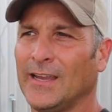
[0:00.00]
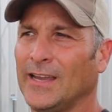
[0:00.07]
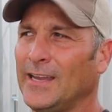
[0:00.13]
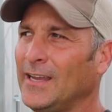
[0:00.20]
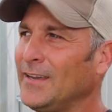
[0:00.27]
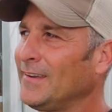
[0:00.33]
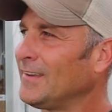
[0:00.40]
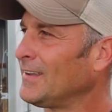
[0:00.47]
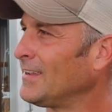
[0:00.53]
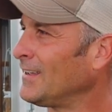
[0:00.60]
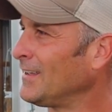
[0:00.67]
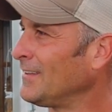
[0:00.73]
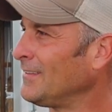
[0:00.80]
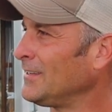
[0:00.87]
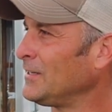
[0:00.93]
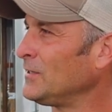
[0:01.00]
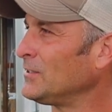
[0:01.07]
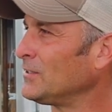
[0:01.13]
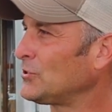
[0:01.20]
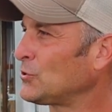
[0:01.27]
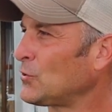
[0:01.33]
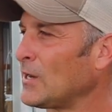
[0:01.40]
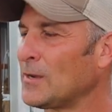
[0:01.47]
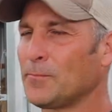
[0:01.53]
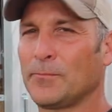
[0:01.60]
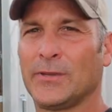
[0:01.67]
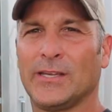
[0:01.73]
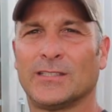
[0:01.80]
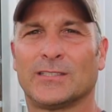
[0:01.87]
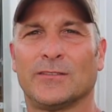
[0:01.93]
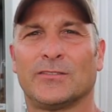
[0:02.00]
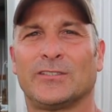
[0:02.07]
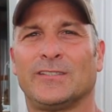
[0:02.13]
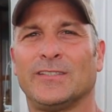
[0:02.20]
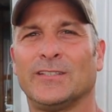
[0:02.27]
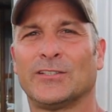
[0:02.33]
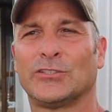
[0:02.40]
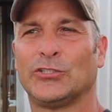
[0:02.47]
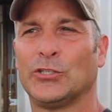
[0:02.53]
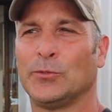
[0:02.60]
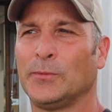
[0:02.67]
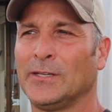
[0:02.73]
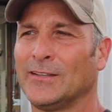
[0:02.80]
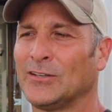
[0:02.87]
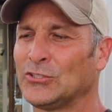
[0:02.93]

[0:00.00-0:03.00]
and uh, the scrap piece of steel tubing.